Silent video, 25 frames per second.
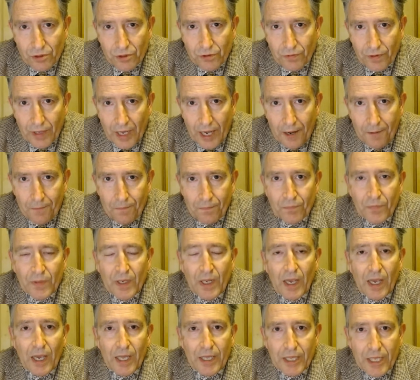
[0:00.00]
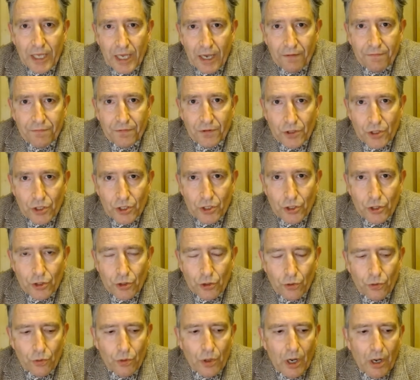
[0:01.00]
that, and the efforts
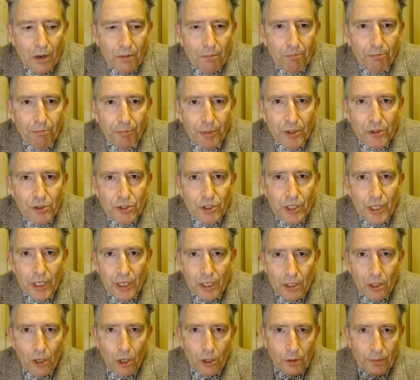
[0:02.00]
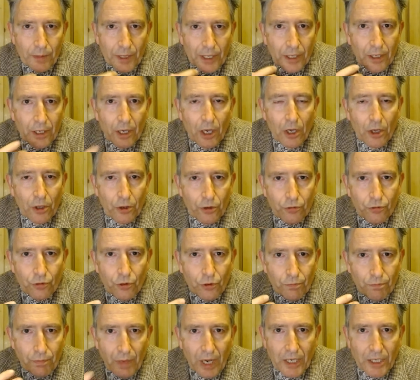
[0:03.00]
to boost the economy through
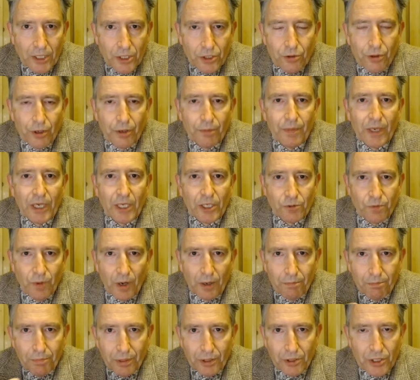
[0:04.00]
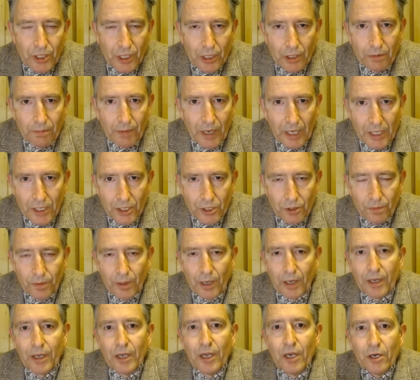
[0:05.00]
monetary means by boosting the money supply,
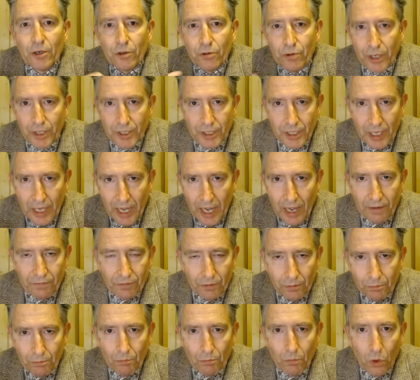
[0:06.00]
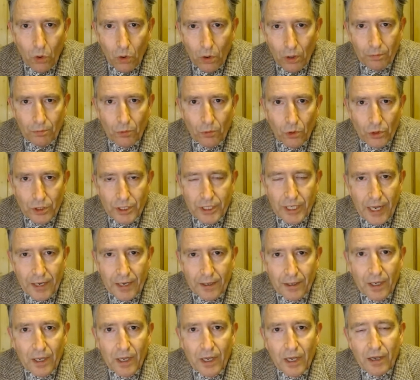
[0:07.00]
creating ever more and more debt.
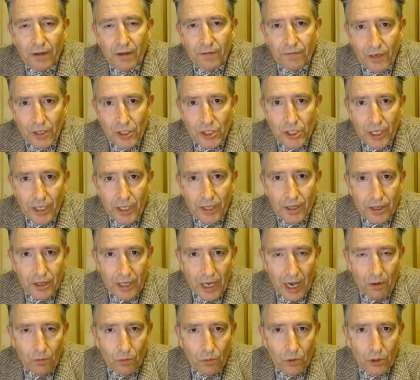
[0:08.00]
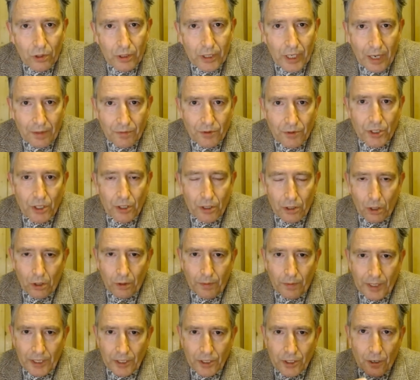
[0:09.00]
Eventually, that will collapse the economy.
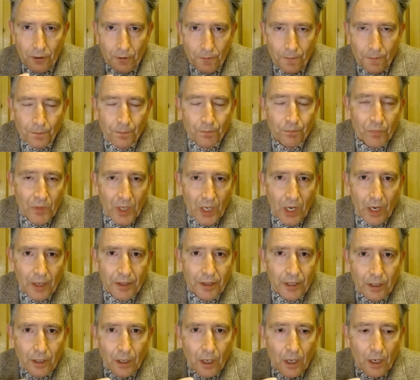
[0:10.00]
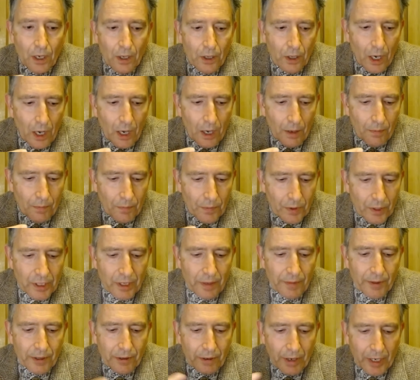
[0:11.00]
So I think a
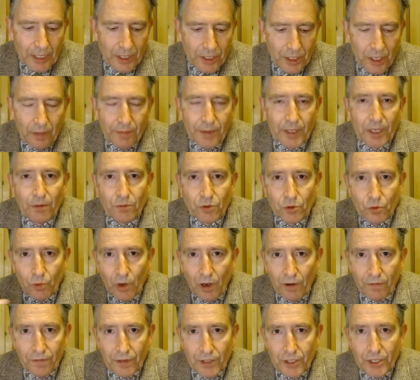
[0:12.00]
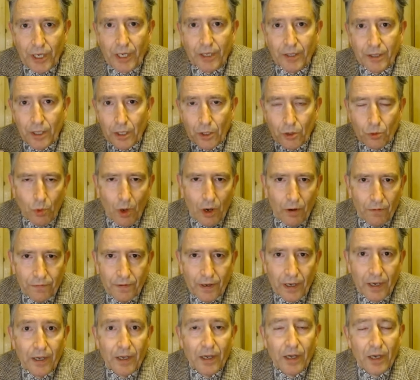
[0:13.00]
democratic state becomes the welfare state, and then the welfare
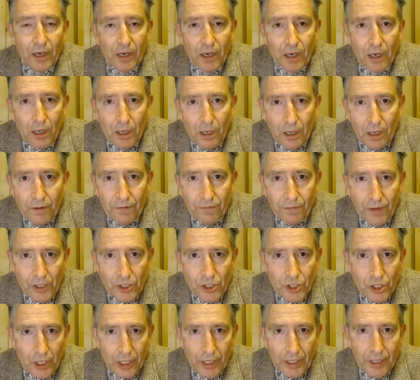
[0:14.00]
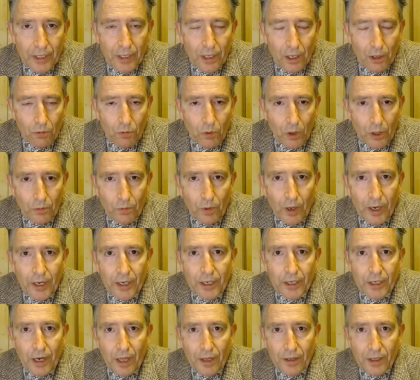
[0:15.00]
eventually, one way or
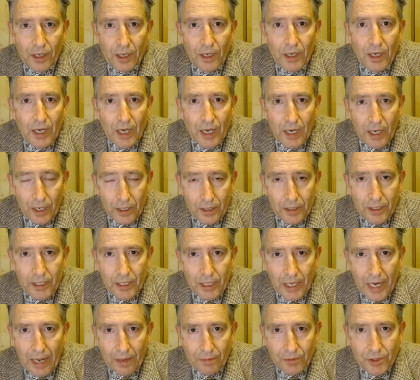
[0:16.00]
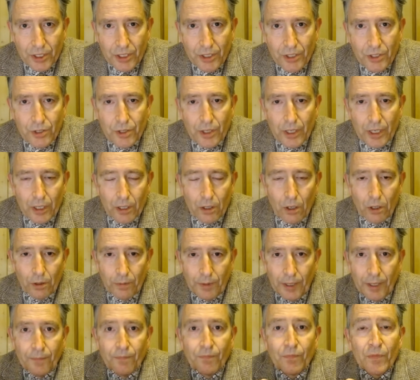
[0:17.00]
another, collapses the economy.
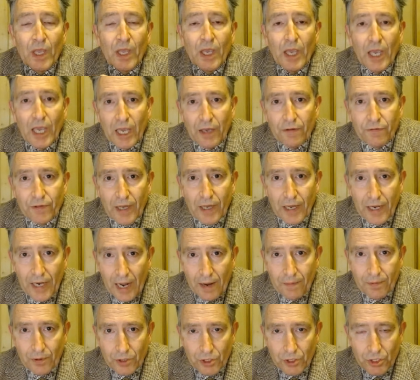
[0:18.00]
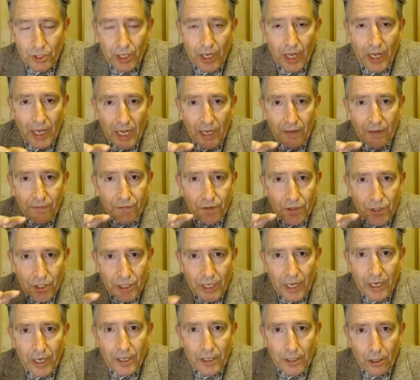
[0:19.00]
If that happens, if the state
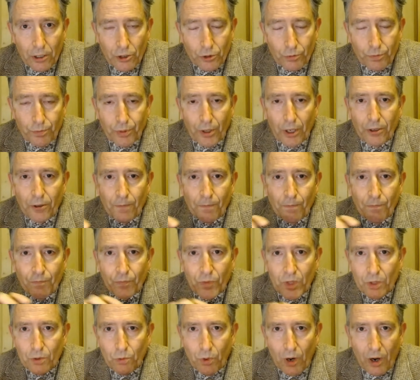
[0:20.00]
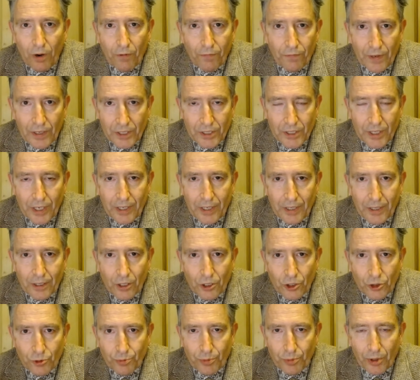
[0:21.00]
goes broke, the welfare state goes
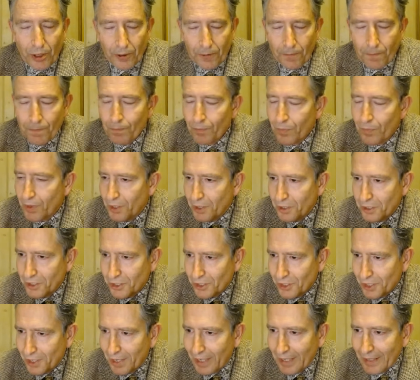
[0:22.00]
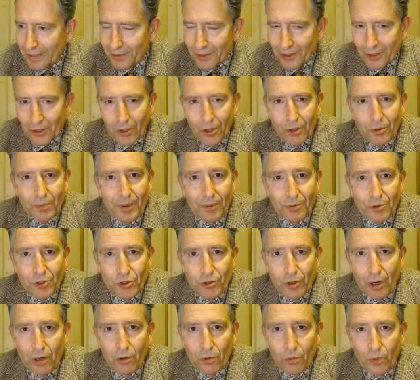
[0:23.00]
broke. This is a link that a lot of people
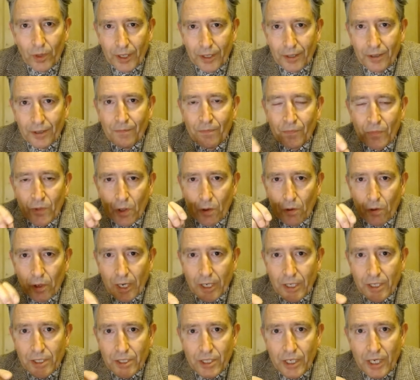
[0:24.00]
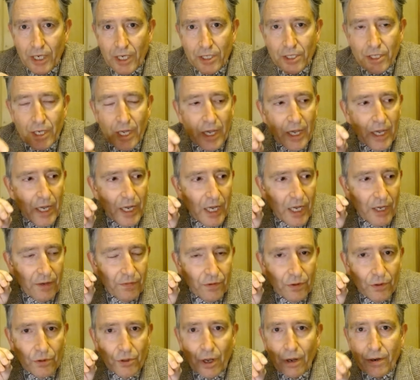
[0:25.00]
struggle with. All I can say is, if you
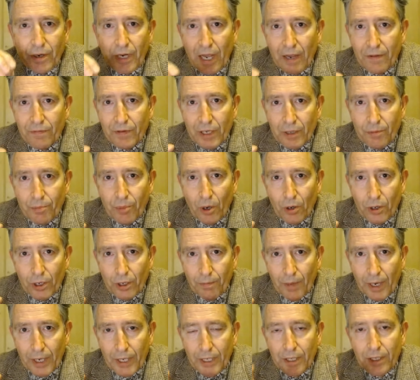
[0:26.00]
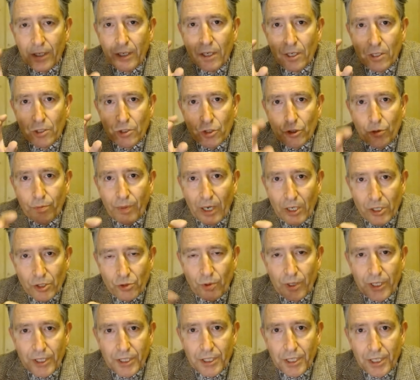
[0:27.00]
don't have any pocket money to buy
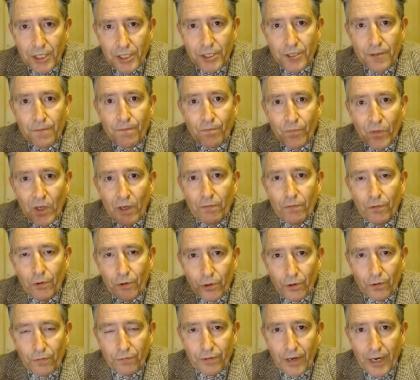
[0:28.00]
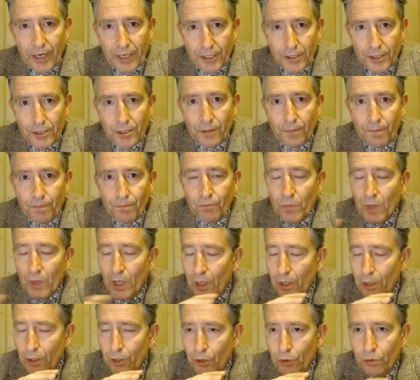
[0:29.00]
sweeties for your friend,
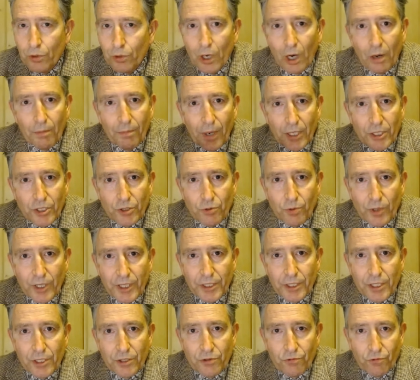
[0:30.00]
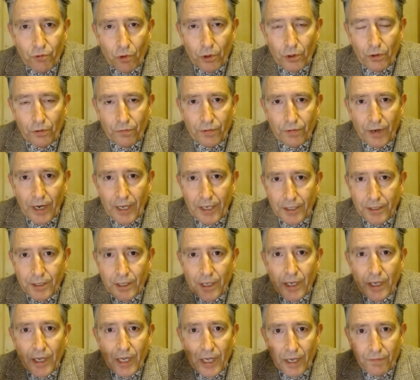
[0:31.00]
you can't buy sweeties for your friend.
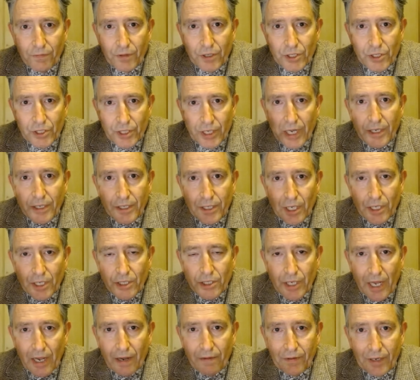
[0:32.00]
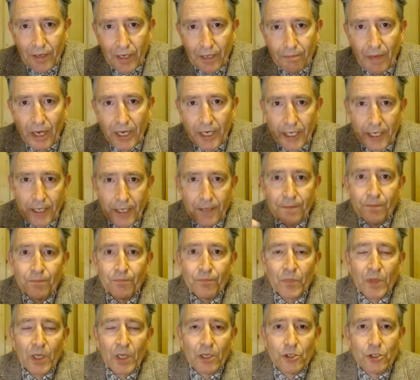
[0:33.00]
If the state doesn't have any money
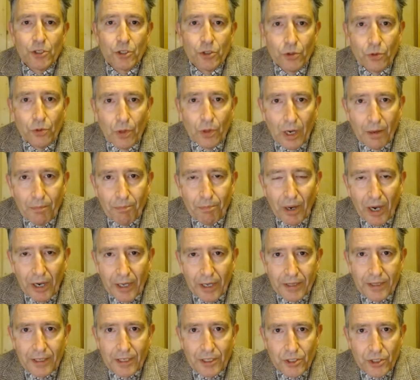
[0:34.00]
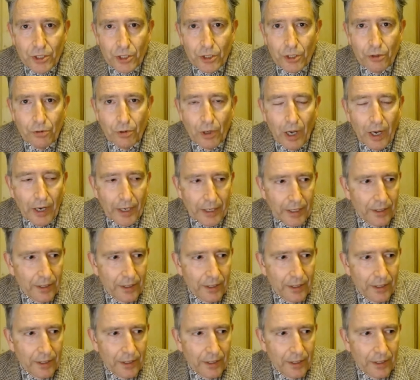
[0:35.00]
to buy things that you like